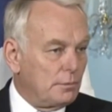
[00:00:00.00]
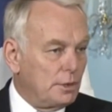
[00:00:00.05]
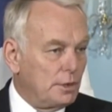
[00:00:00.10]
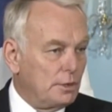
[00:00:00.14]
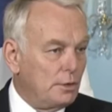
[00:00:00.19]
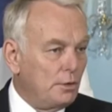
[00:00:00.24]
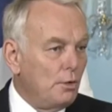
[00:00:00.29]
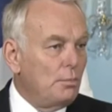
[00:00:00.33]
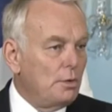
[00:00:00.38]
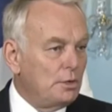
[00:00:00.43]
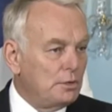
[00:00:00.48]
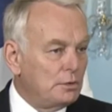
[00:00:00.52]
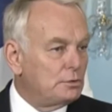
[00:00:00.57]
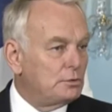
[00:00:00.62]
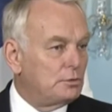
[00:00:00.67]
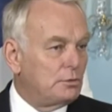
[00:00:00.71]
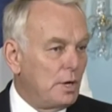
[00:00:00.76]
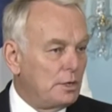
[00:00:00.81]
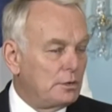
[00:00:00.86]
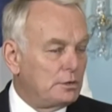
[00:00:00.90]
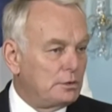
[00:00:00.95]
human
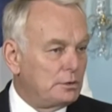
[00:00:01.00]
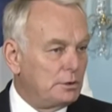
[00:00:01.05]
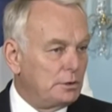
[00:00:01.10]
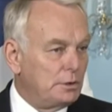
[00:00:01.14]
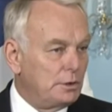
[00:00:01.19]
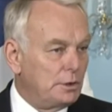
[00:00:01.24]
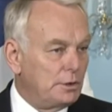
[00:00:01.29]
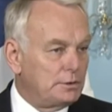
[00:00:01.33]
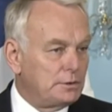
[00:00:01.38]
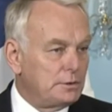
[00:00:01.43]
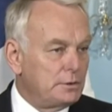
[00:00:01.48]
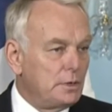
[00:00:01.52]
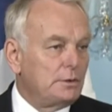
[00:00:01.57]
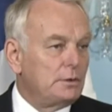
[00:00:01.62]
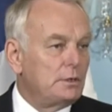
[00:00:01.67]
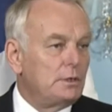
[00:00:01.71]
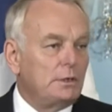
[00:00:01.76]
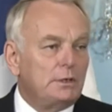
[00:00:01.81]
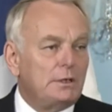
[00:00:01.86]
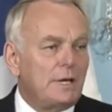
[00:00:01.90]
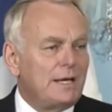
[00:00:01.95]
tragedy. It's
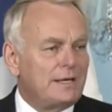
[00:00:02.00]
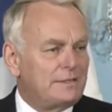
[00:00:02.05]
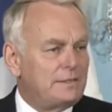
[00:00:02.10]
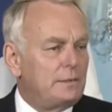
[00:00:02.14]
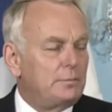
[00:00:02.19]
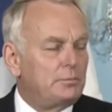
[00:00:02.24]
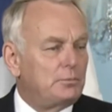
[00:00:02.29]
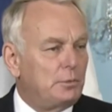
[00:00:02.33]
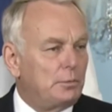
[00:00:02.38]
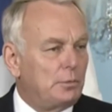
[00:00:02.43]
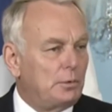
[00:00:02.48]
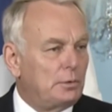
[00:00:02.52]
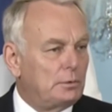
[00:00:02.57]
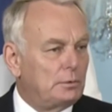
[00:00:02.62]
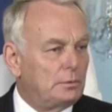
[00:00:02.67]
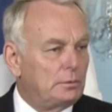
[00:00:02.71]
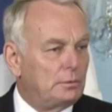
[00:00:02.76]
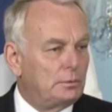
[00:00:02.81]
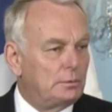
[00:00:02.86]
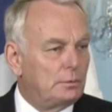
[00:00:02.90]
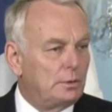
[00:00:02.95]
not unacceptable
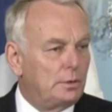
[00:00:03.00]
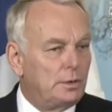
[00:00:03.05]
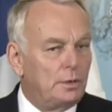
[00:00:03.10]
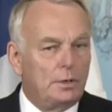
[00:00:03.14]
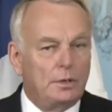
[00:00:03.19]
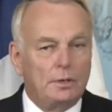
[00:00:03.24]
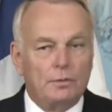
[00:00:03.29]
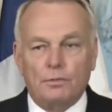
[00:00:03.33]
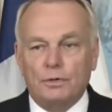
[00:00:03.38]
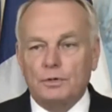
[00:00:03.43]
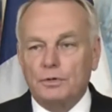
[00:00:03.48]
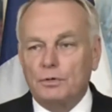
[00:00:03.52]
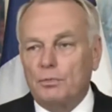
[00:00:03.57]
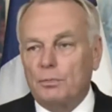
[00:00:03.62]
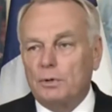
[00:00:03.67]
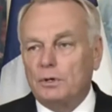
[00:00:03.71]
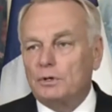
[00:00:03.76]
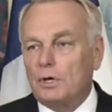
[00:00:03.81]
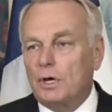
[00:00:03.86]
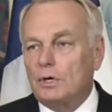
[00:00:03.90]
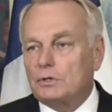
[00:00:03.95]
for
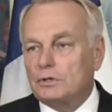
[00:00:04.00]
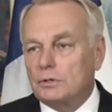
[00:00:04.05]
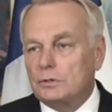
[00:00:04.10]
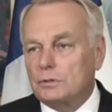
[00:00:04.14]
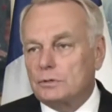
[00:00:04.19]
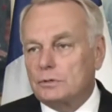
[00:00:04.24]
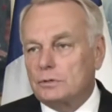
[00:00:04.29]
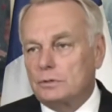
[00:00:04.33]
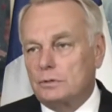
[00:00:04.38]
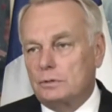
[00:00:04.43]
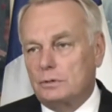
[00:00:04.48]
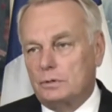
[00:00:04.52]
human conscience.